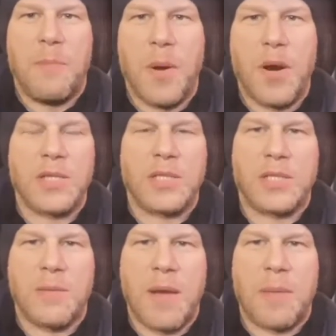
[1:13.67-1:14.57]
bots
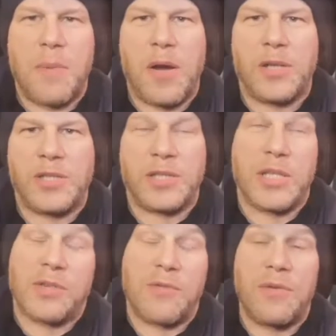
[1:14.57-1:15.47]
to make
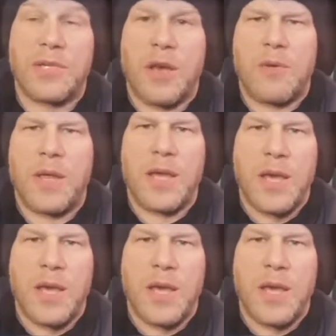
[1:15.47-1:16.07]
purchases through Sony,